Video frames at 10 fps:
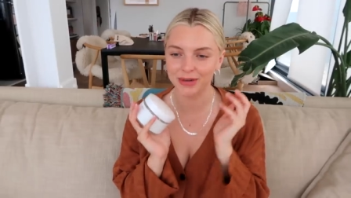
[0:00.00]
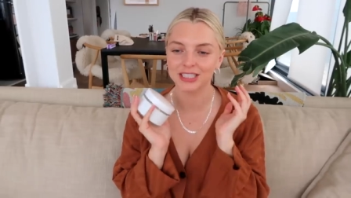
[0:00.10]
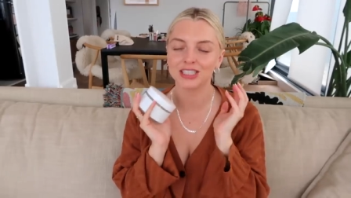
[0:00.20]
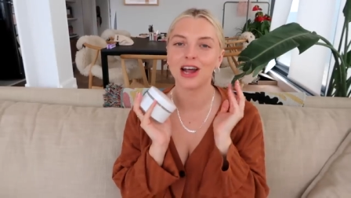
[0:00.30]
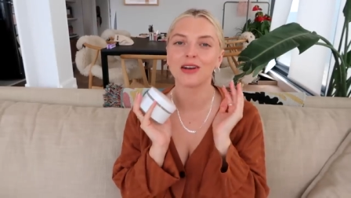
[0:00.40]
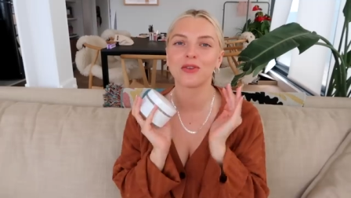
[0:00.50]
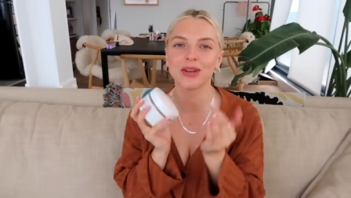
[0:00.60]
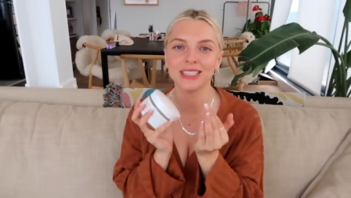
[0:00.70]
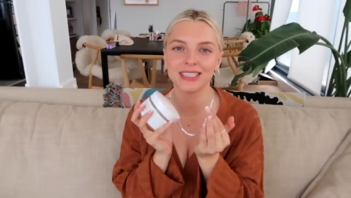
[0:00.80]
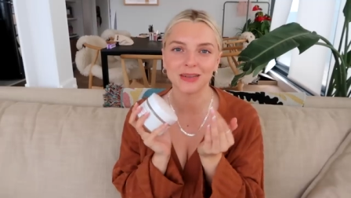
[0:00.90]
but it's not
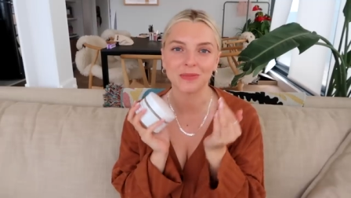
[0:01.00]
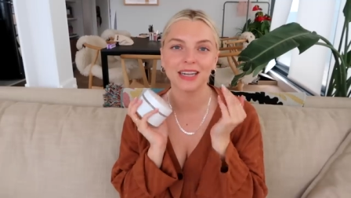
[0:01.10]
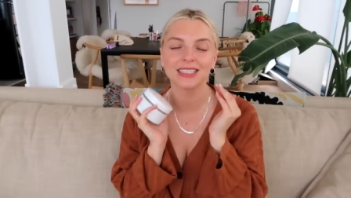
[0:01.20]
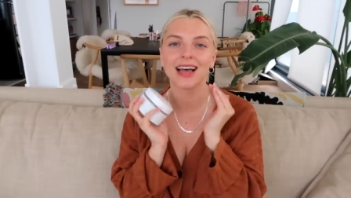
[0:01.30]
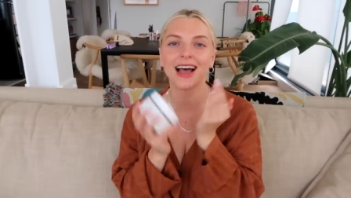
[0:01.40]
greasy, but it's